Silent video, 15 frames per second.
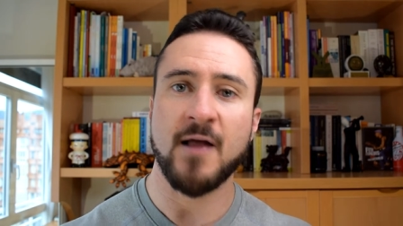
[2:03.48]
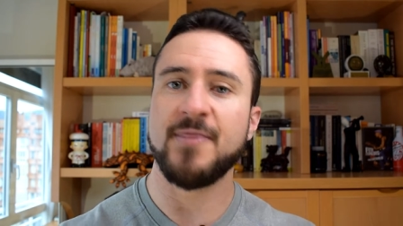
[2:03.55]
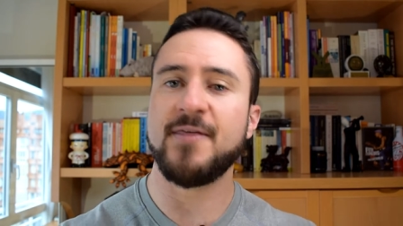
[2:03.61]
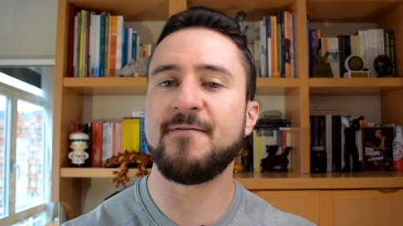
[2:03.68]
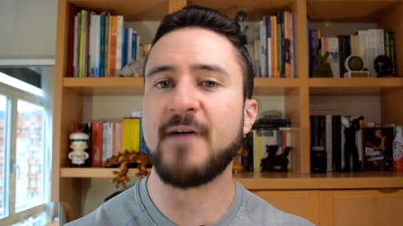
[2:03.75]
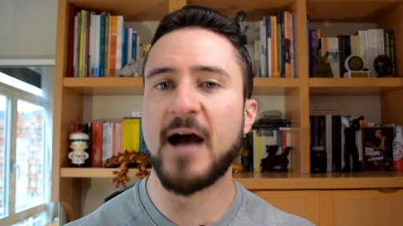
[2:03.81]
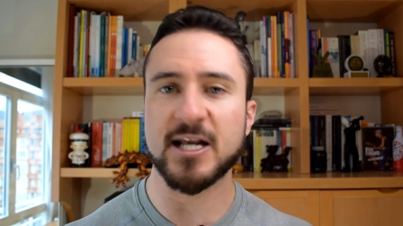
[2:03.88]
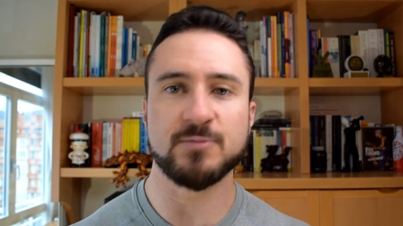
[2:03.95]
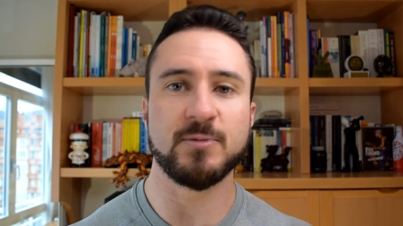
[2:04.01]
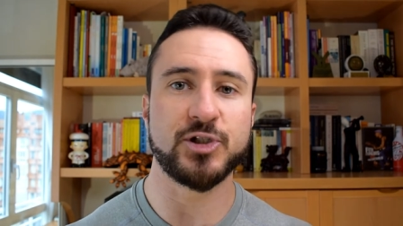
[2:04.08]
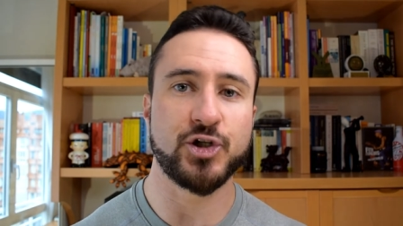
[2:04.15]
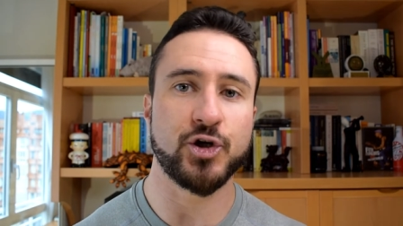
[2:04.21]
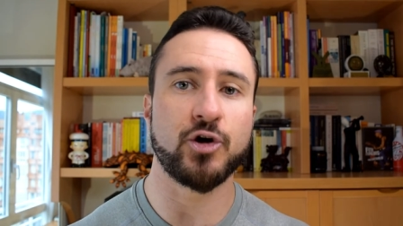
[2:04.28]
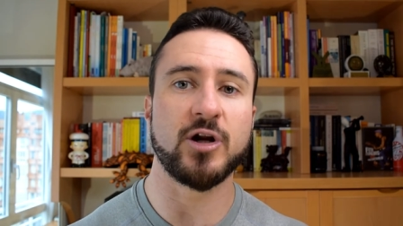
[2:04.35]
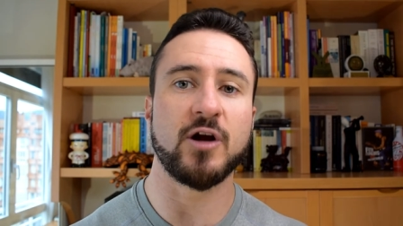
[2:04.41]
the vast
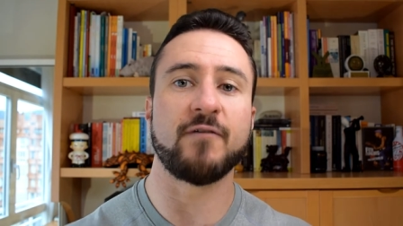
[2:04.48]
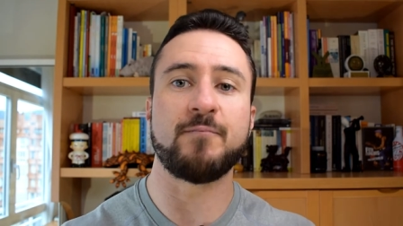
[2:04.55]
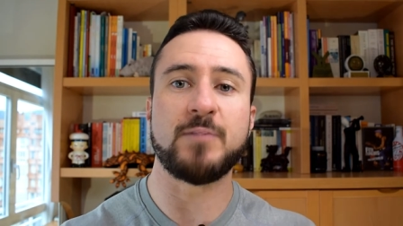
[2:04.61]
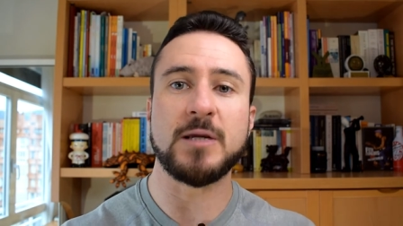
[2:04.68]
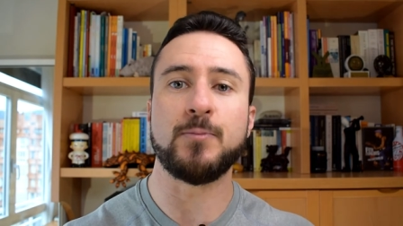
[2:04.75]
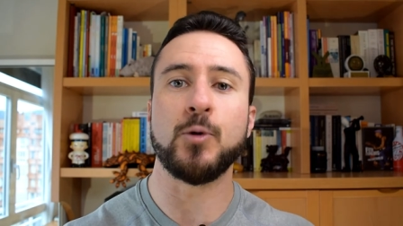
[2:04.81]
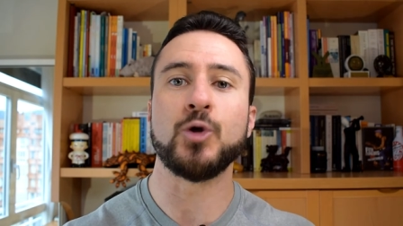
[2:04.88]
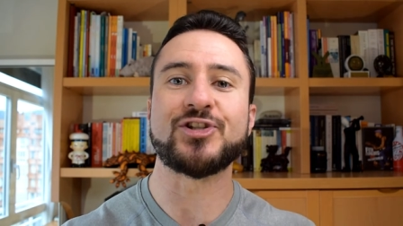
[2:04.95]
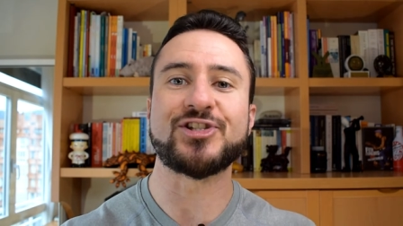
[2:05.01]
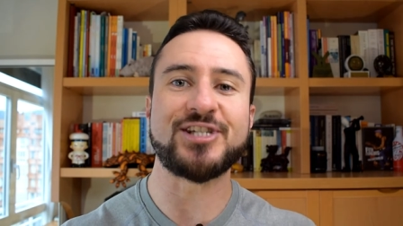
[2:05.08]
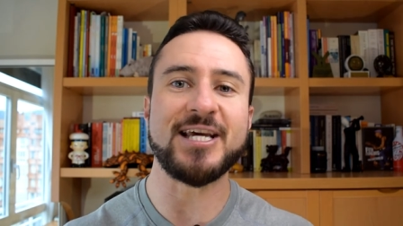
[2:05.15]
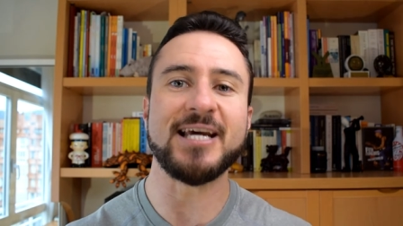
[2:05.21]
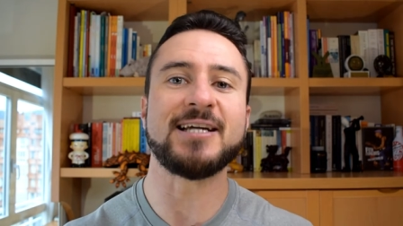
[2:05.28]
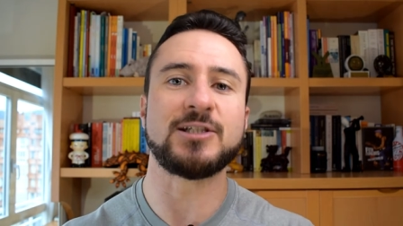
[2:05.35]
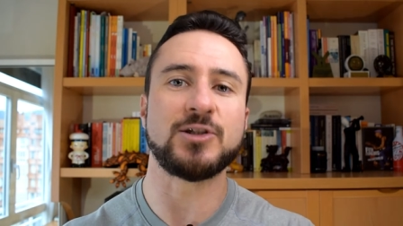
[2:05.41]
majority of people
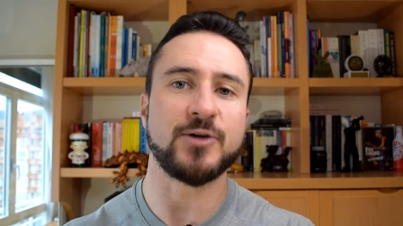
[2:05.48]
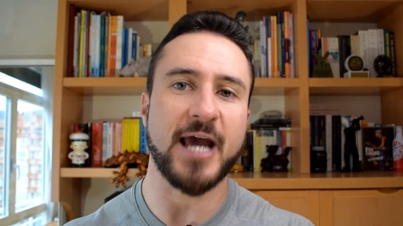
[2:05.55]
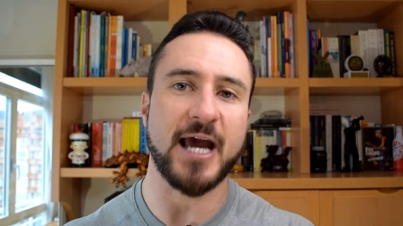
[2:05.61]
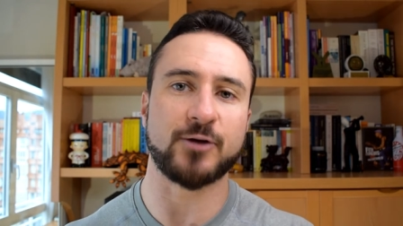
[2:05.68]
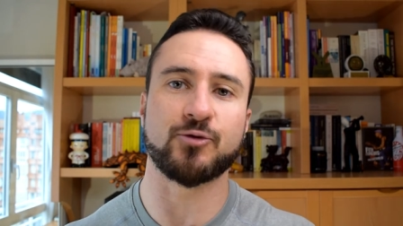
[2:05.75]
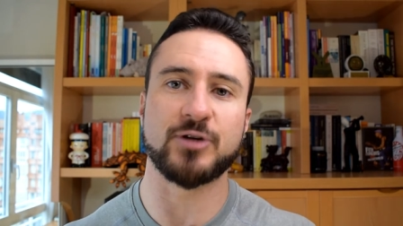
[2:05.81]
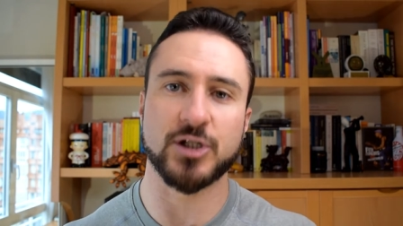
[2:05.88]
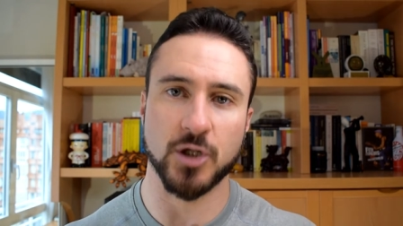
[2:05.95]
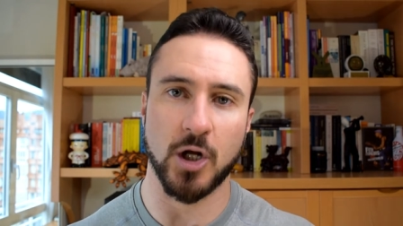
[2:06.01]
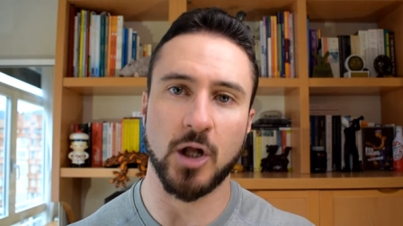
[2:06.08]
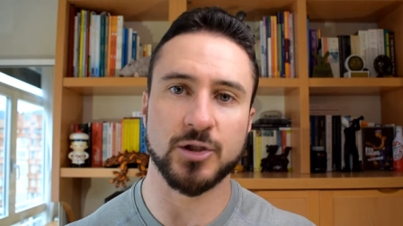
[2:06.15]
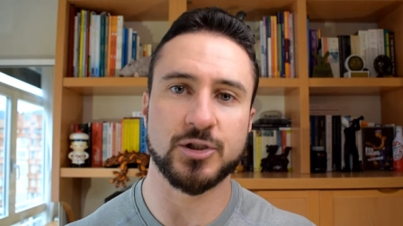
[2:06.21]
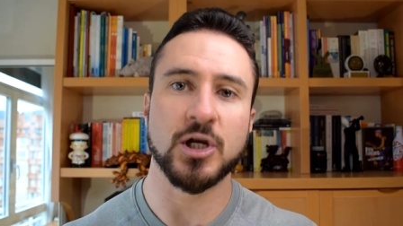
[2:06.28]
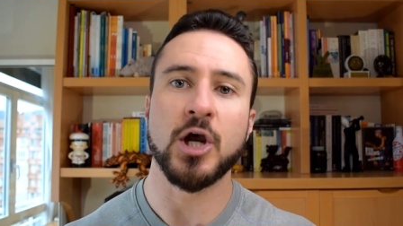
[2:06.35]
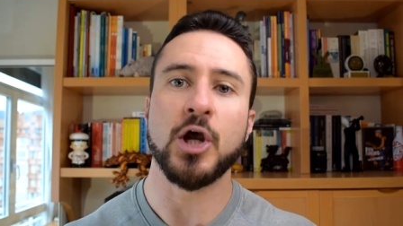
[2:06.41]
seek to get
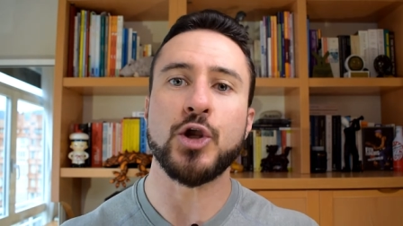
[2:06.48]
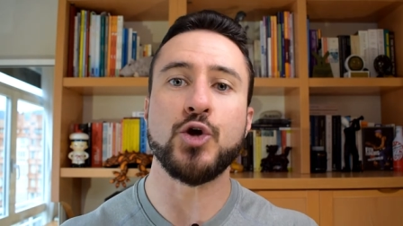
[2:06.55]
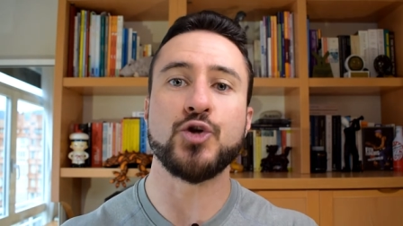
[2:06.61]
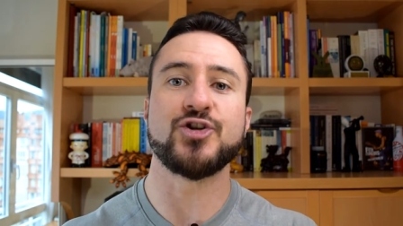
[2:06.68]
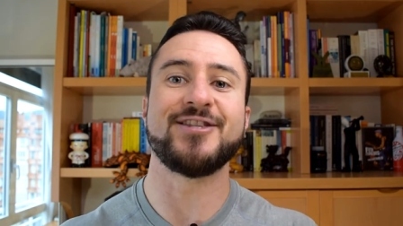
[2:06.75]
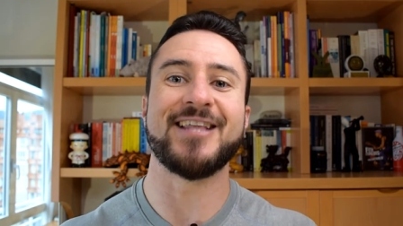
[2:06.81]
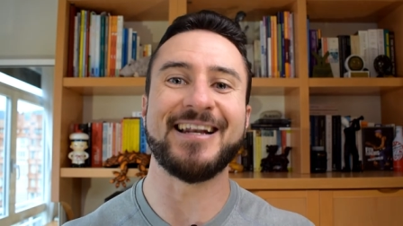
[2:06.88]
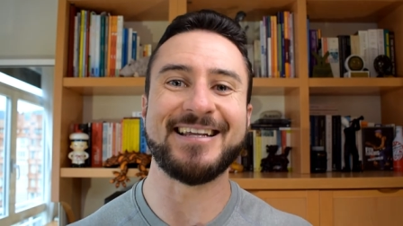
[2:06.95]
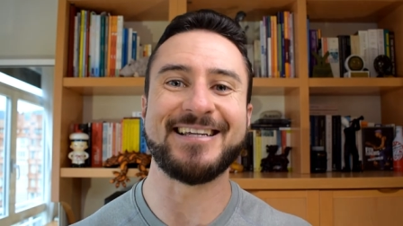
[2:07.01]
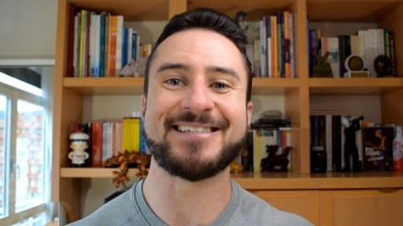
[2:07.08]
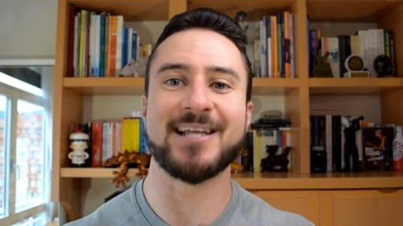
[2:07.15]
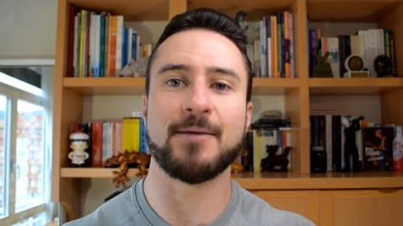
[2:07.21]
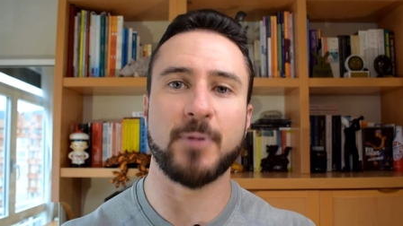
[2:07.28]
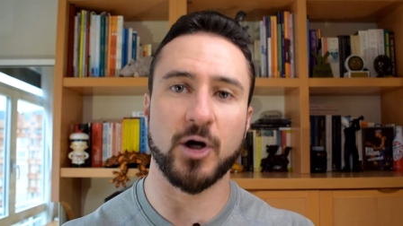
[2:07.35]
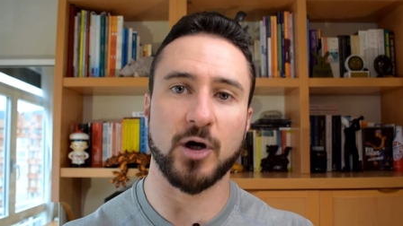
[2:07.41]
results using the
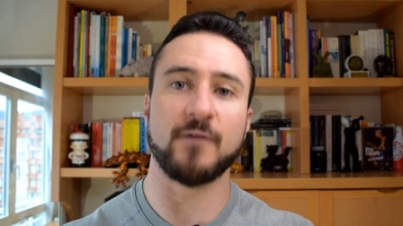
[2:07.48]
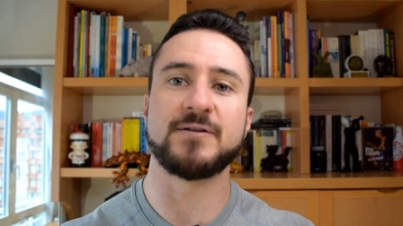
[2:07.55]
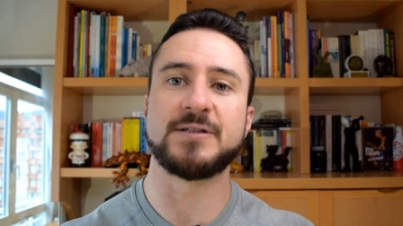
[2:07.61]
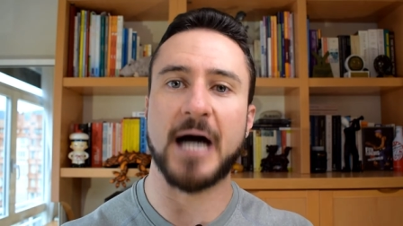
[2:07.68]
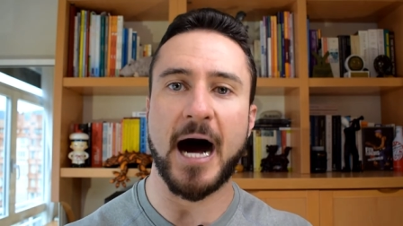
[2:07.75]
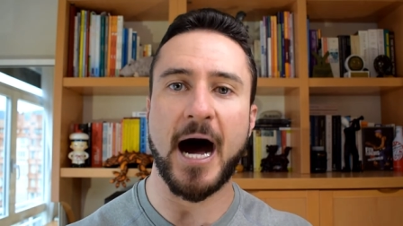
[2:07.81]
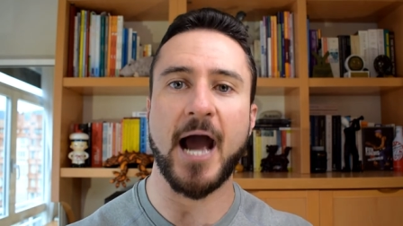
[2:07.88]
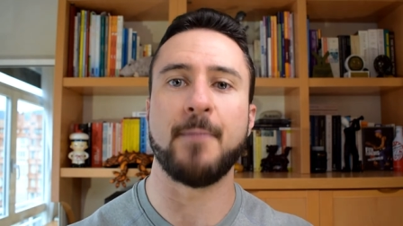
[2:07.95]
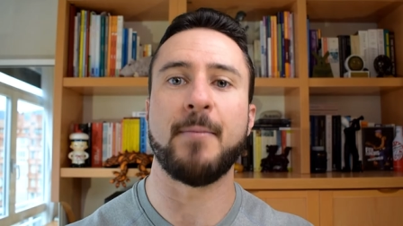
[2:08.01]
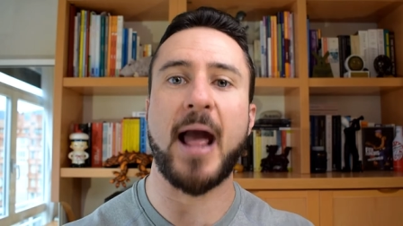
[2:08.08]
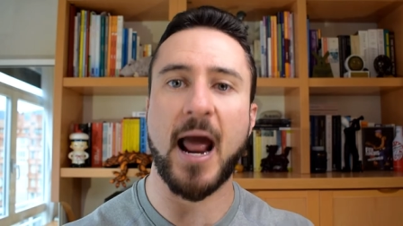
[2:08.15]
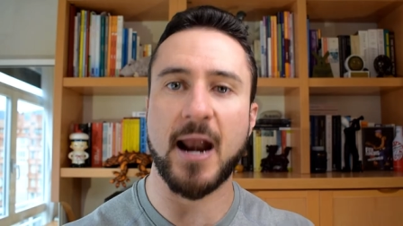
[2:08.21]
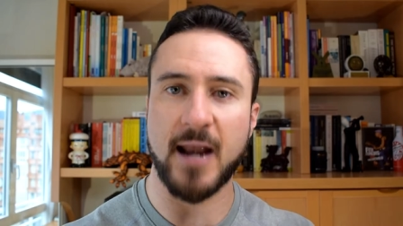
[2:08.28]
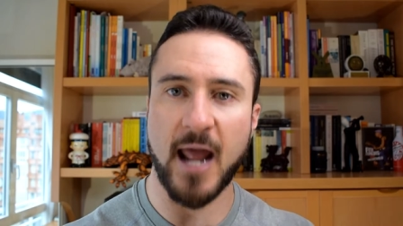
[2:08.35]
least amount of time and